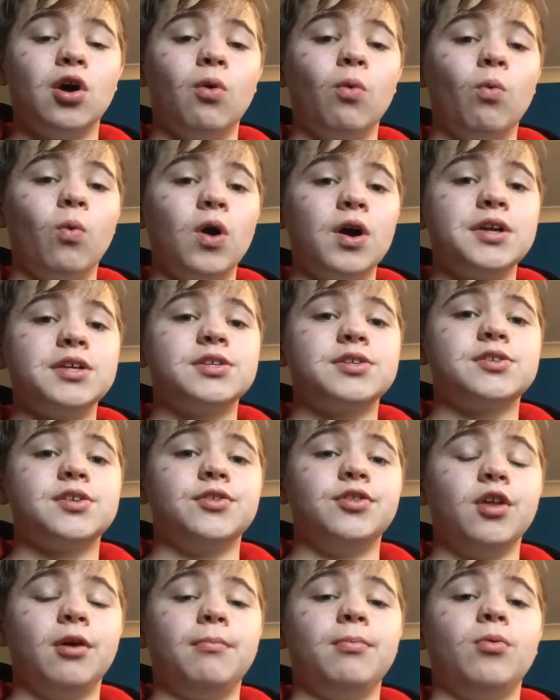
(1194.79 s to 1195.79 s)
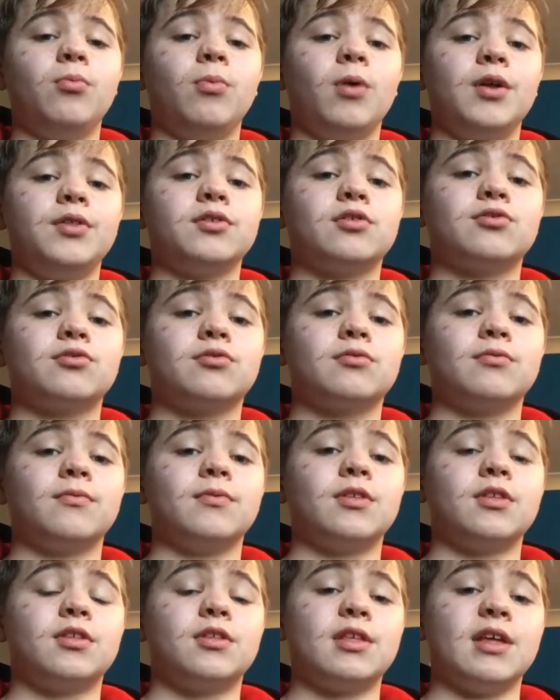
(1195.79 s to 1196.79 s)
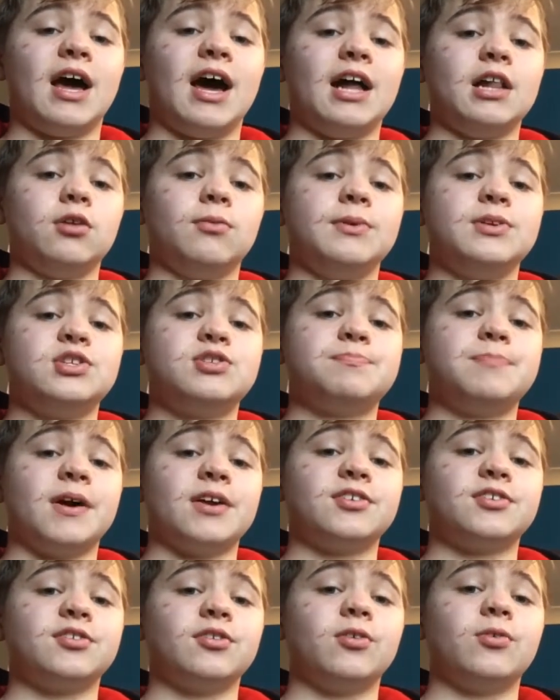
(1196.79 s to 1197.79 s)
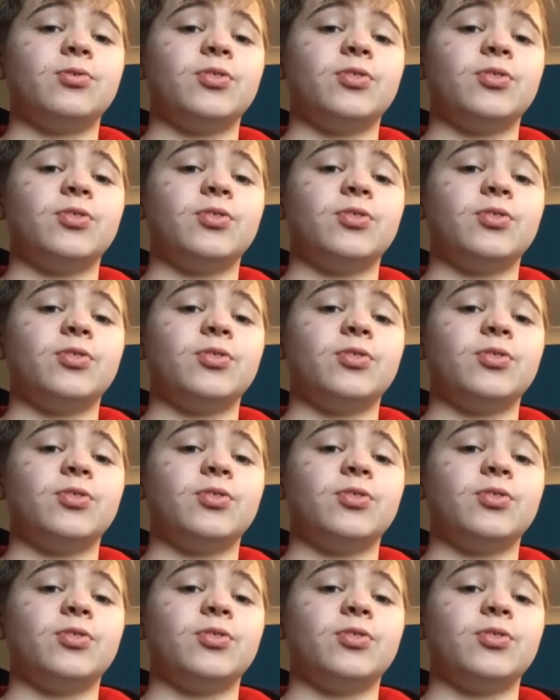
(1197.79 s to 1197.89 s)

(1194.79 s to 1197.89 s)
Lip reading: What is the number 1 Halloween special